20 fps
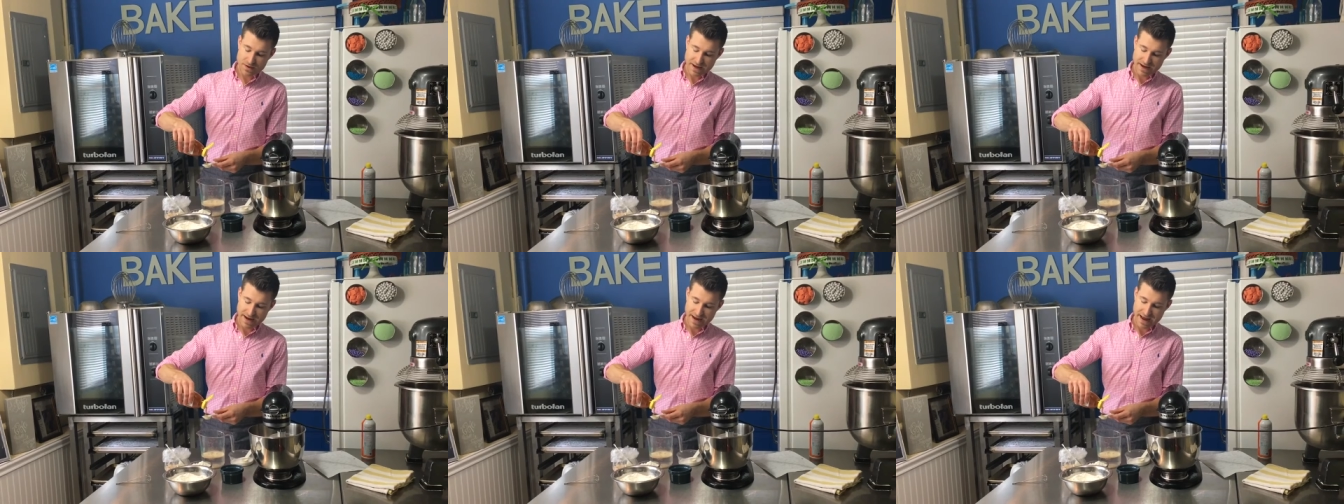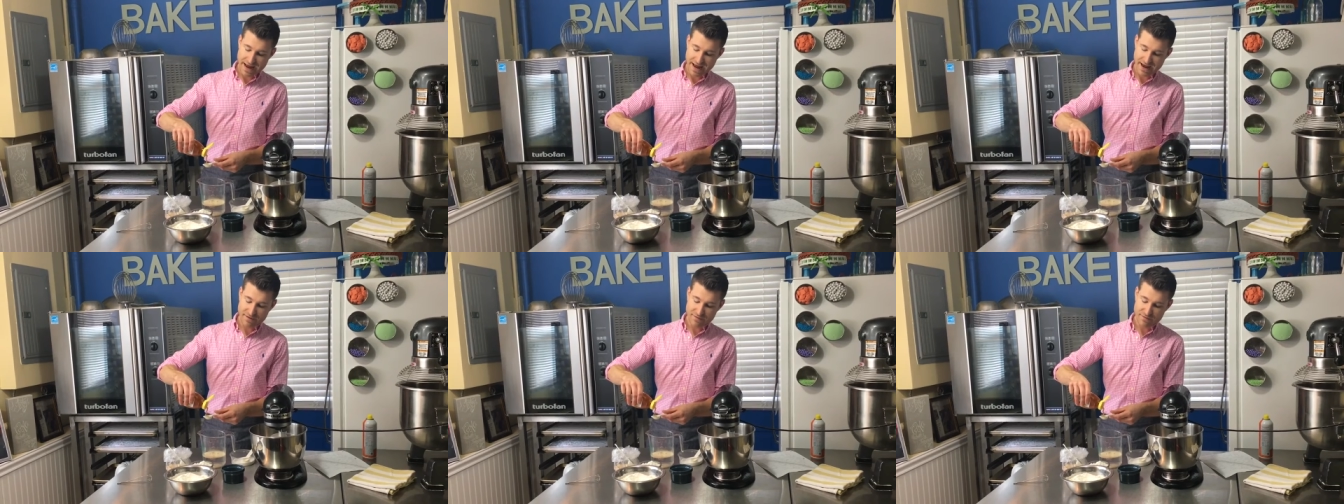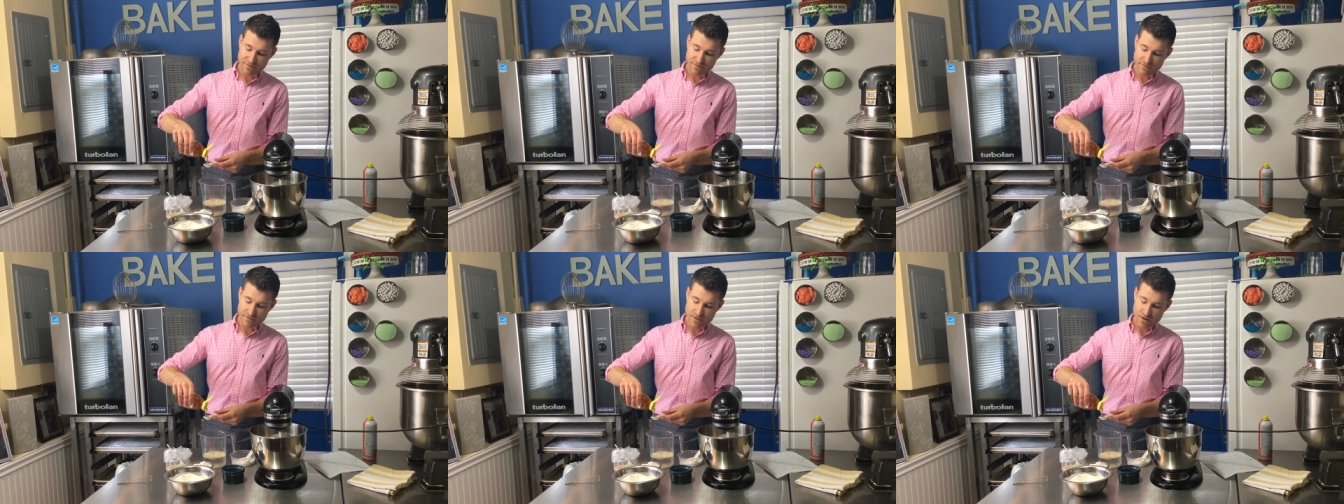and a half
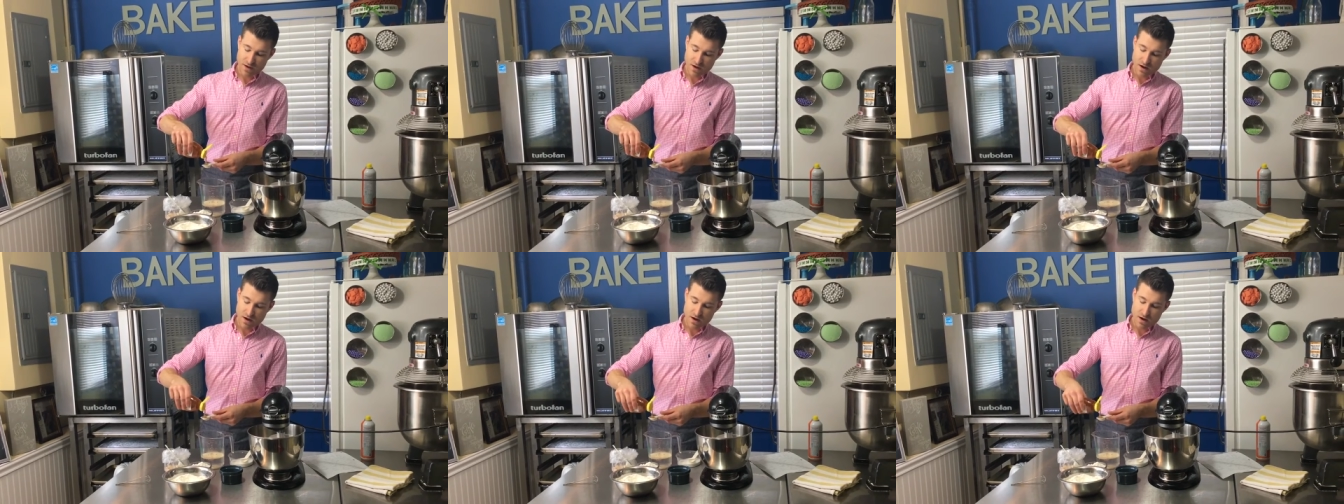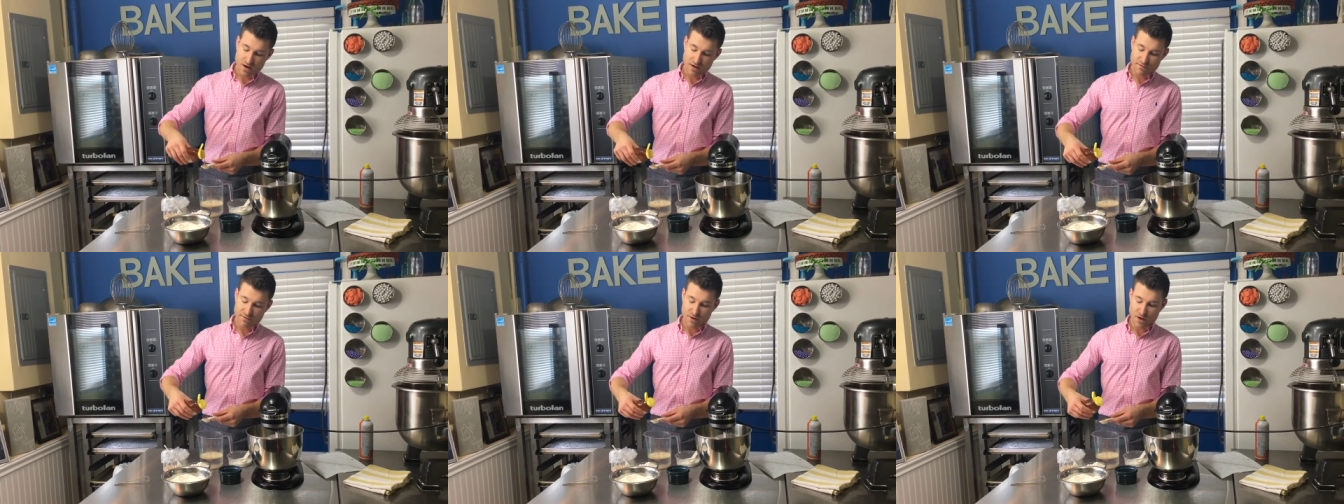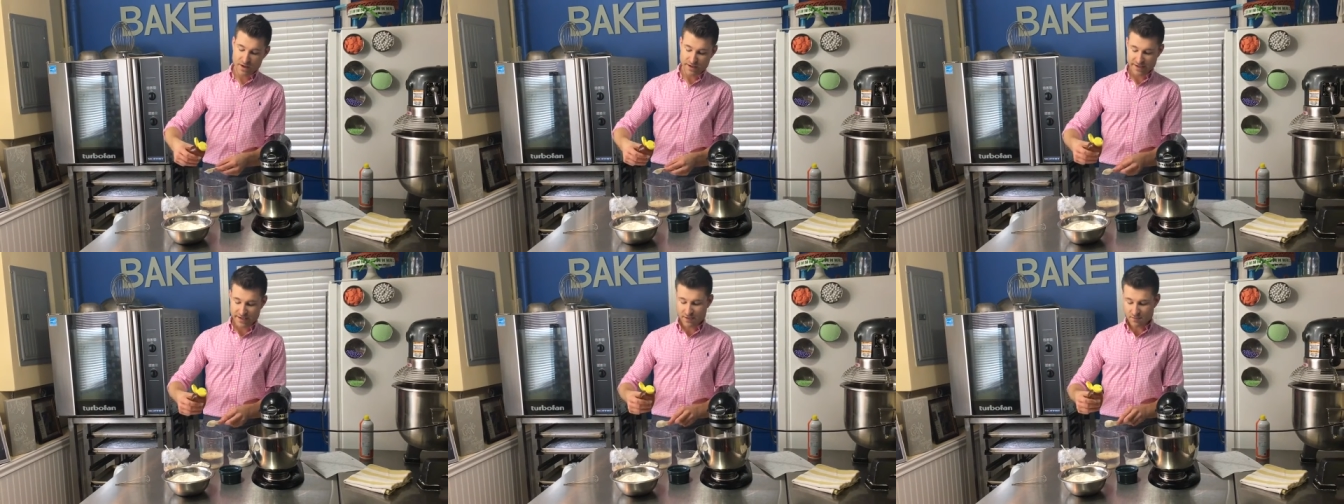of
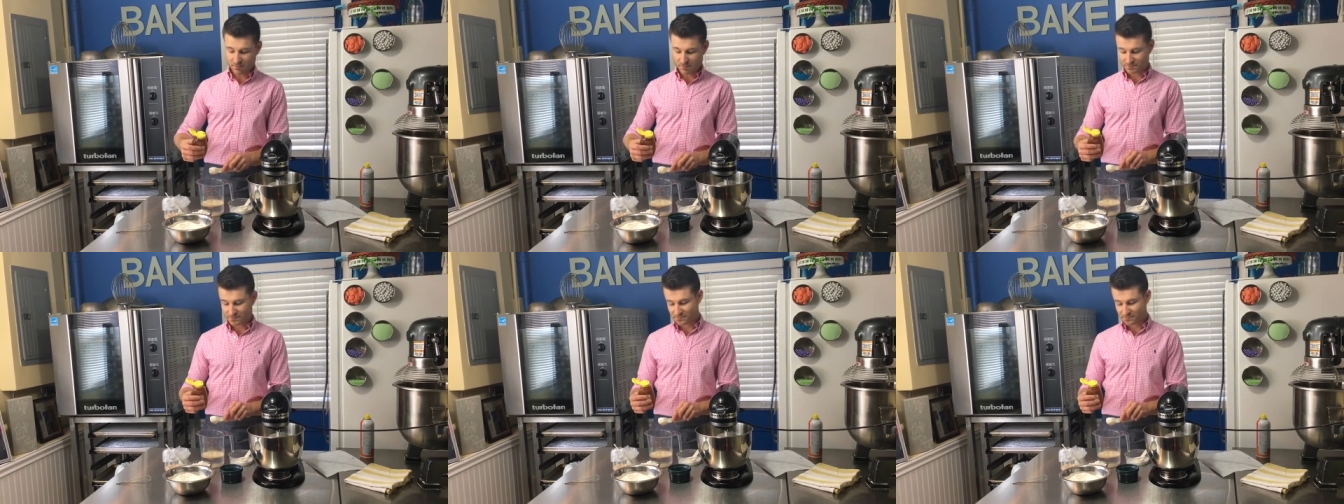honey.